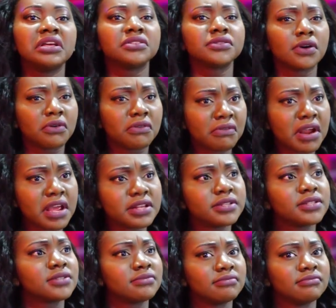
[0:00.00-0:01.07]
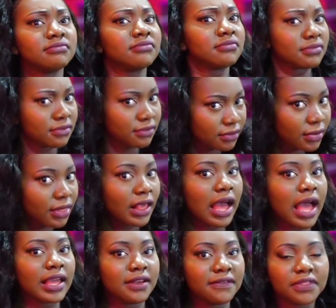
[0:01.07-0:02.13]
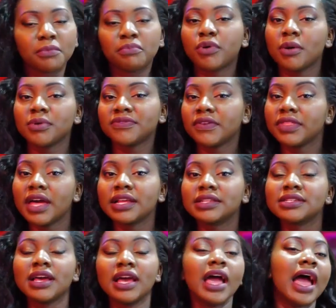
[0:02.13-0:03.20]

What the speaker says: So great. I give them props for that.